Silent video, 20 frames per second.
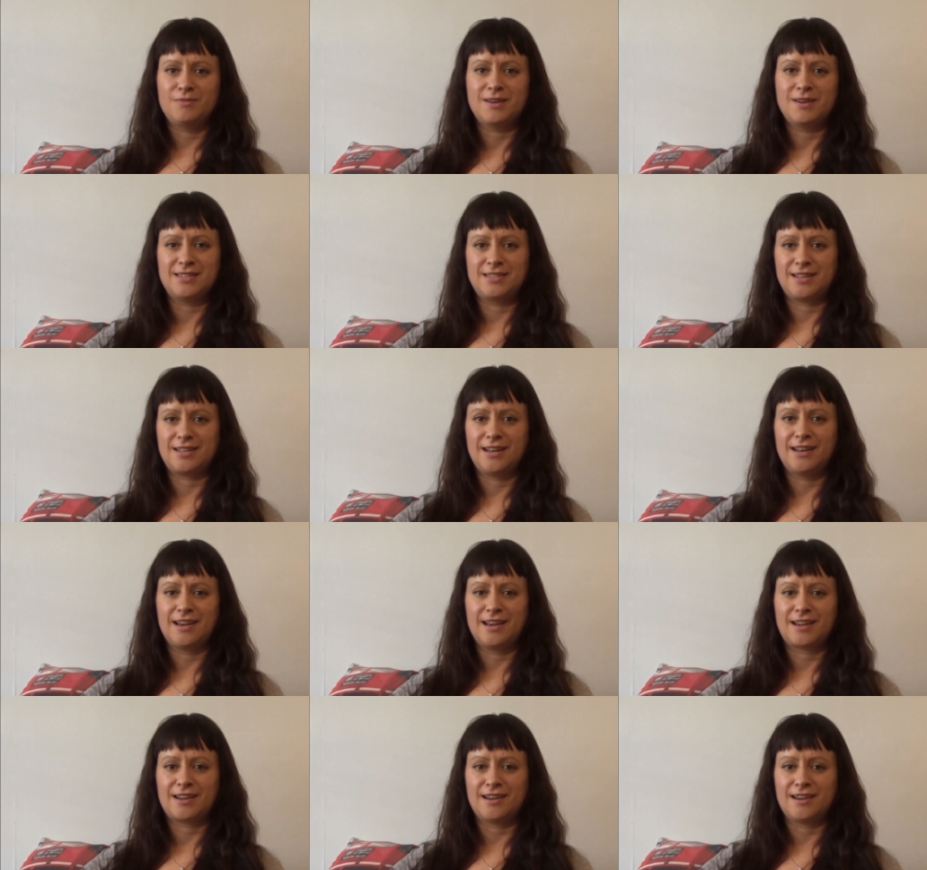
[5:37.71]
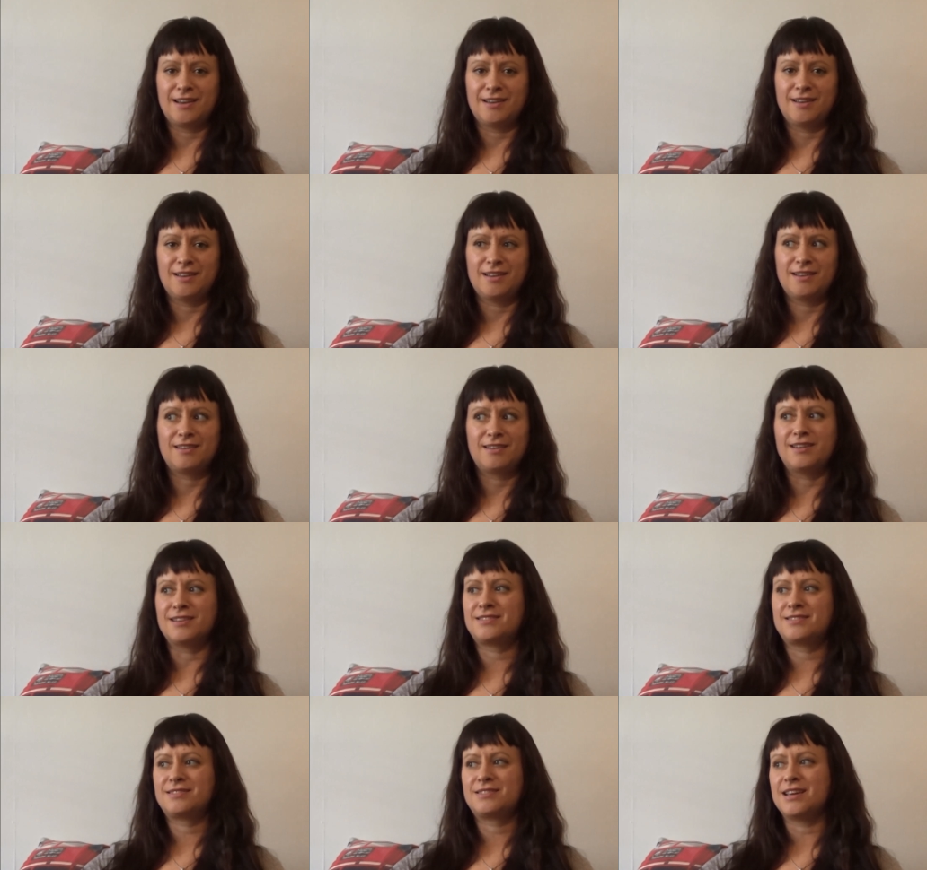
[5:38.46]
Basically, like uh,
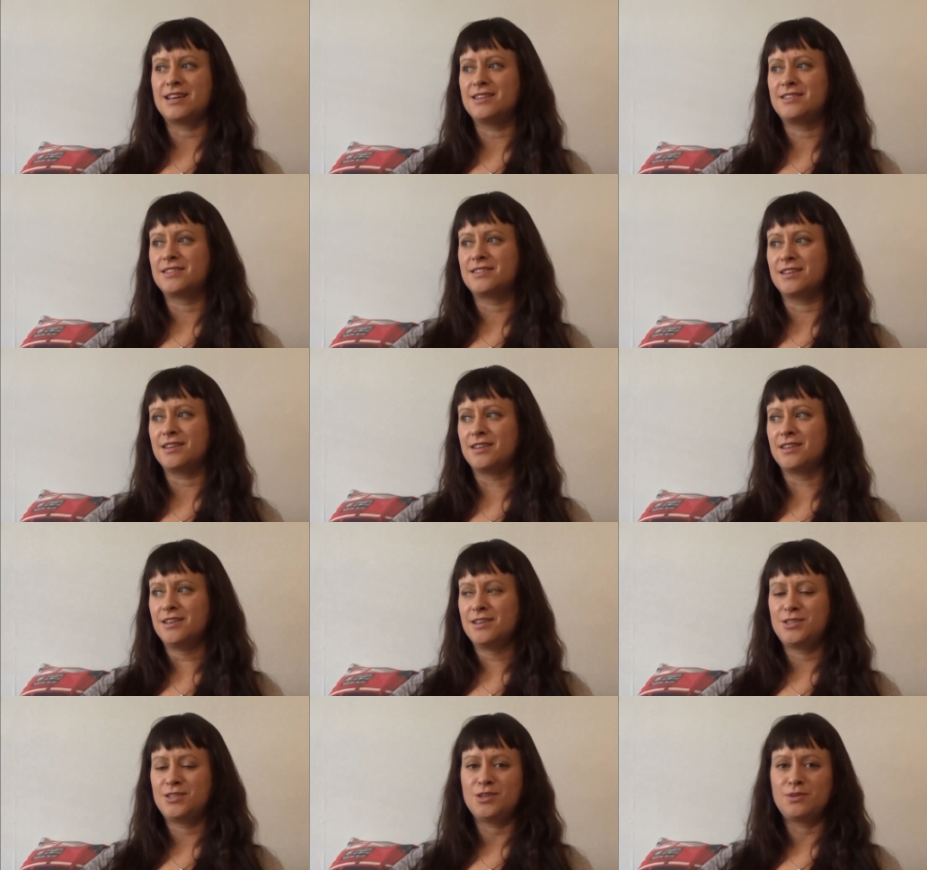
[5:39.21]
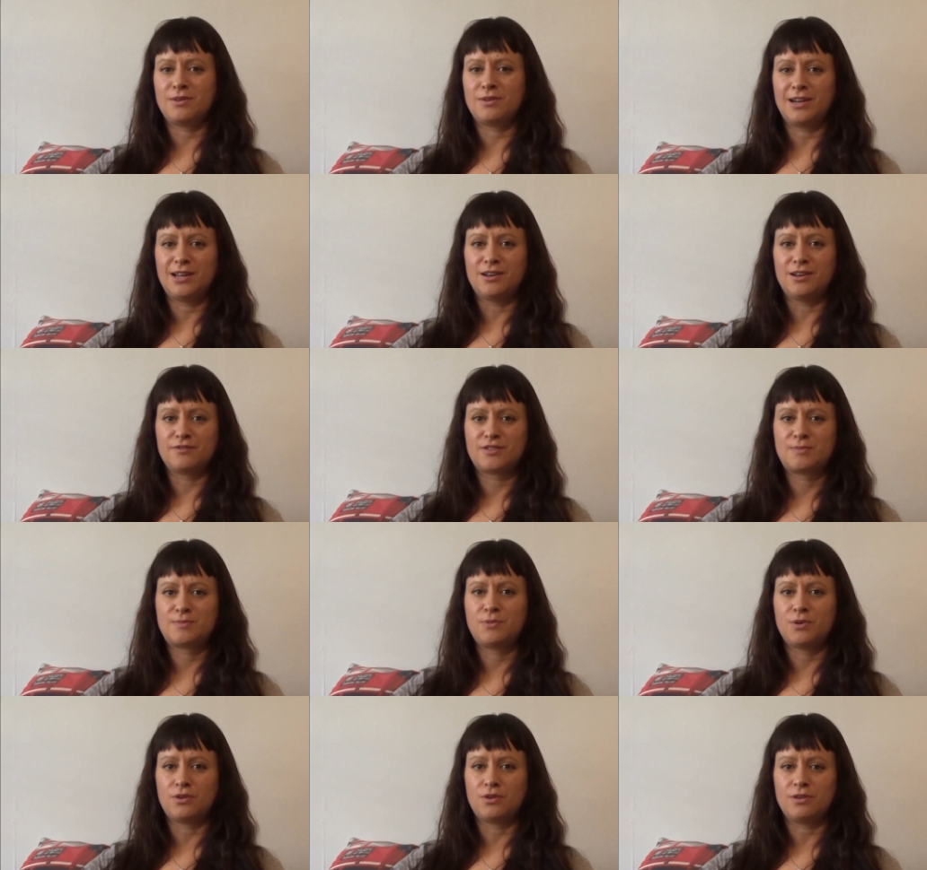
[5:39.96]
I tend to do quite a lot of
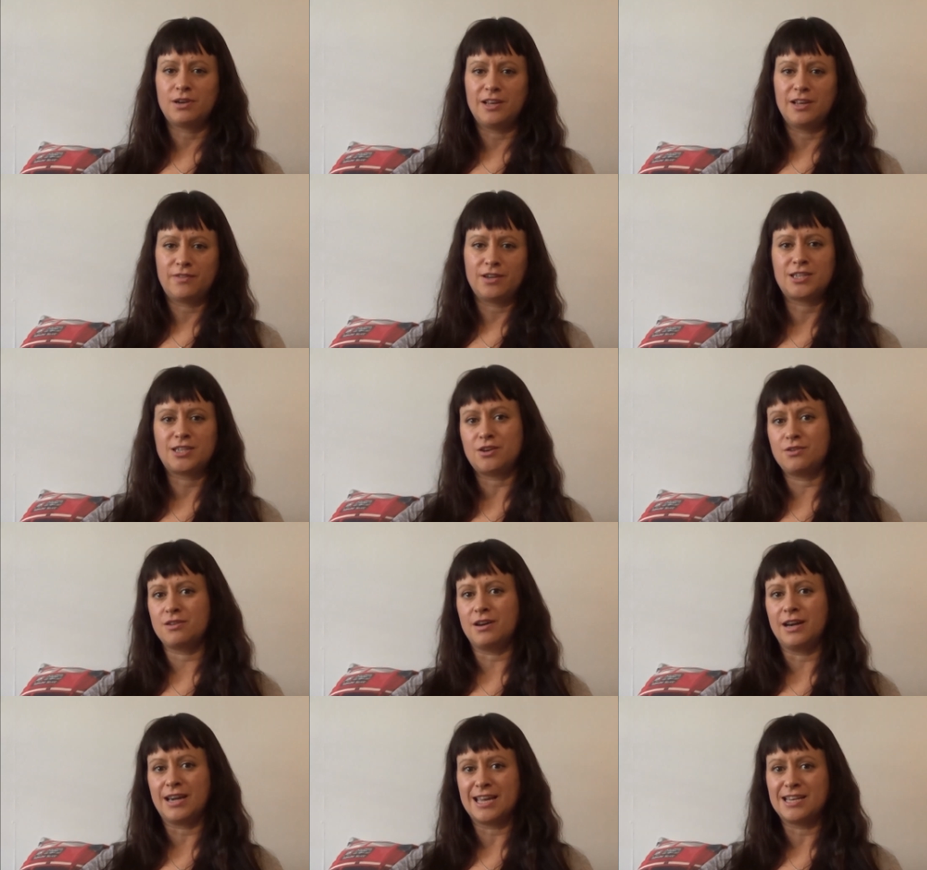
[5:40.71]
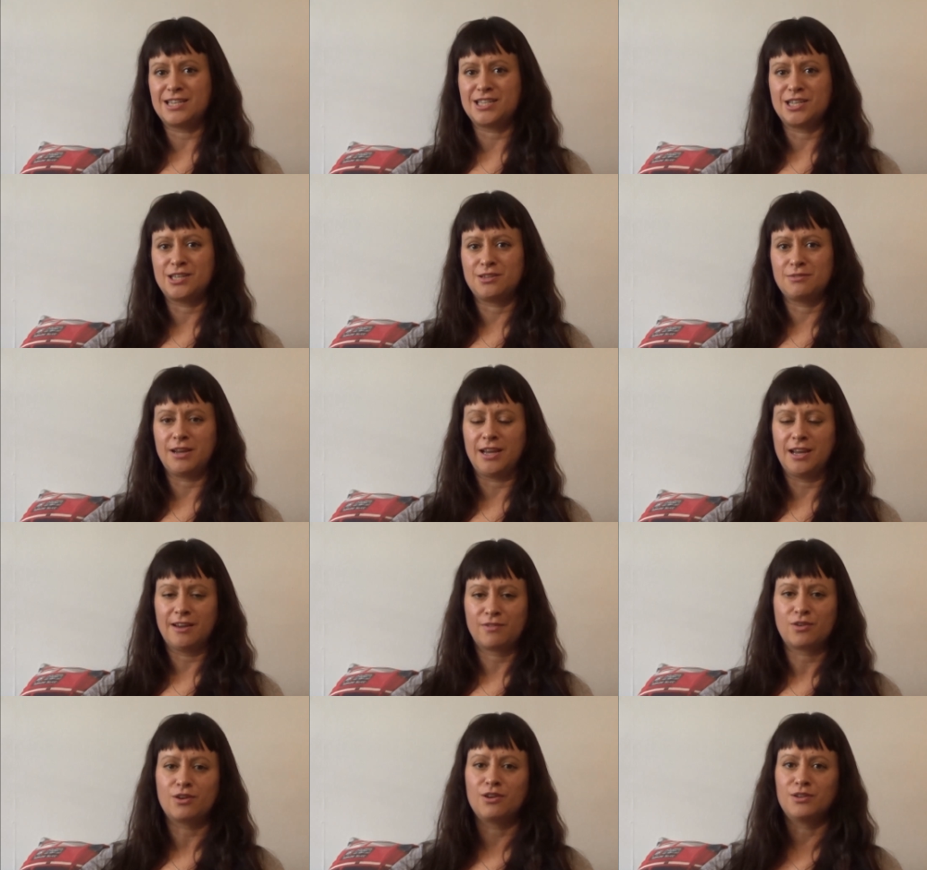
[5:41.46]
sport, and if I don't, I get
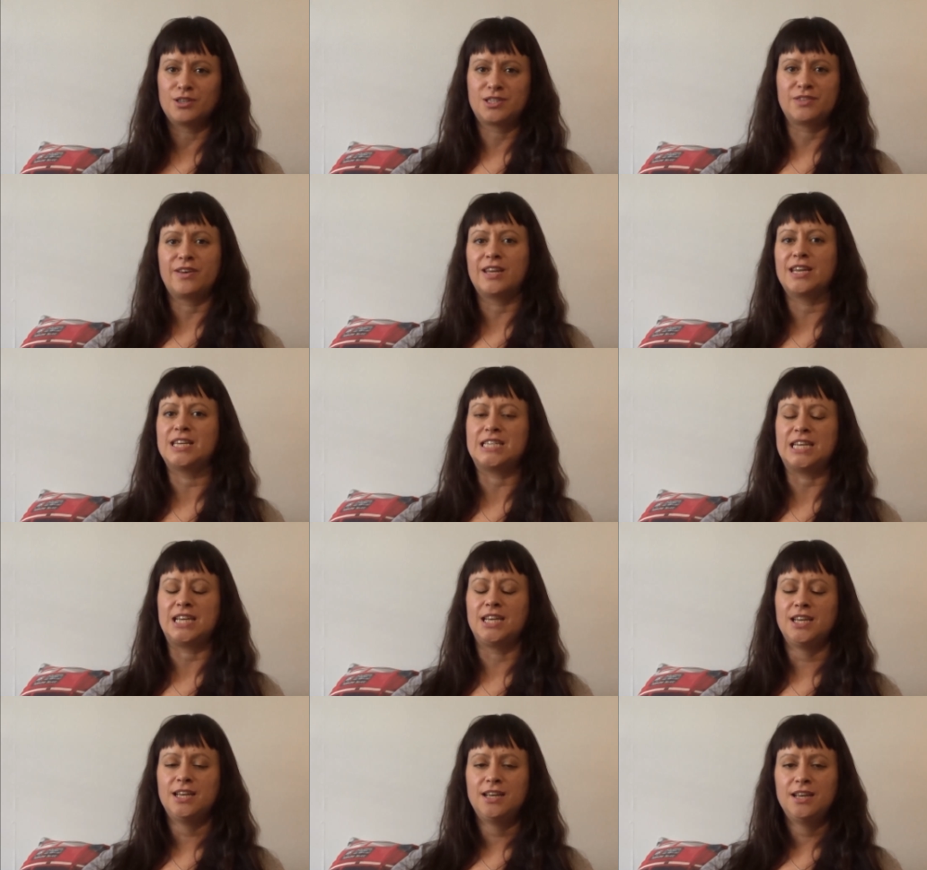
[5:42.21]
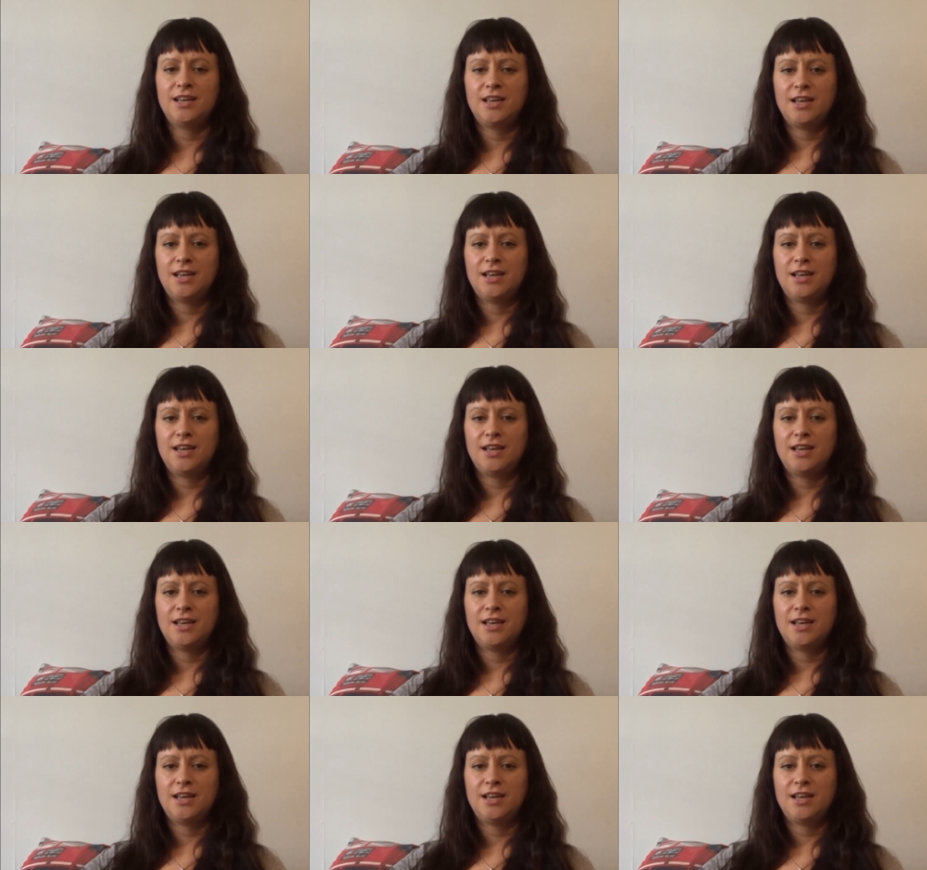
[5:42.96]
jittery. I've got lots of energy.